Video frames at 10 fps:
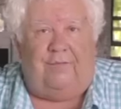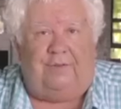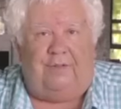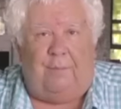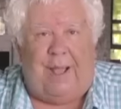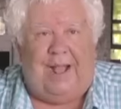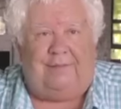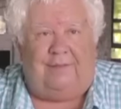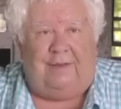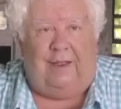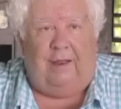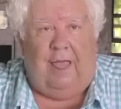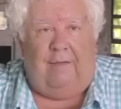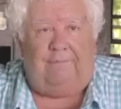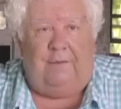of its capacity
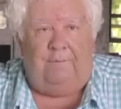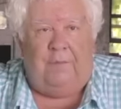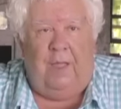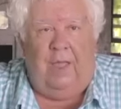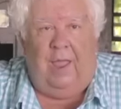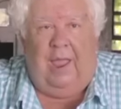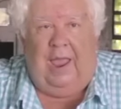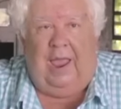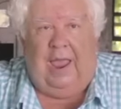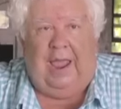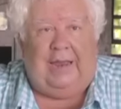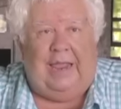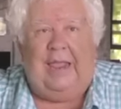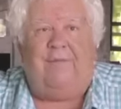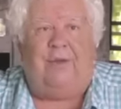left. And
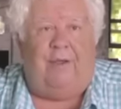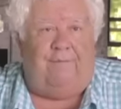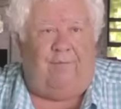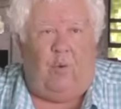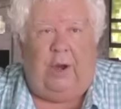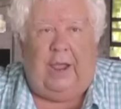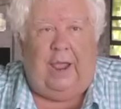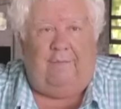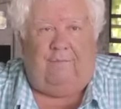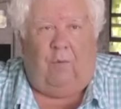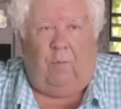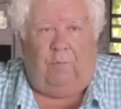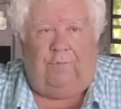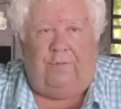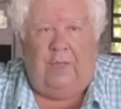even at 48
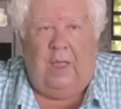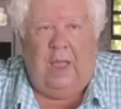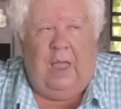volts,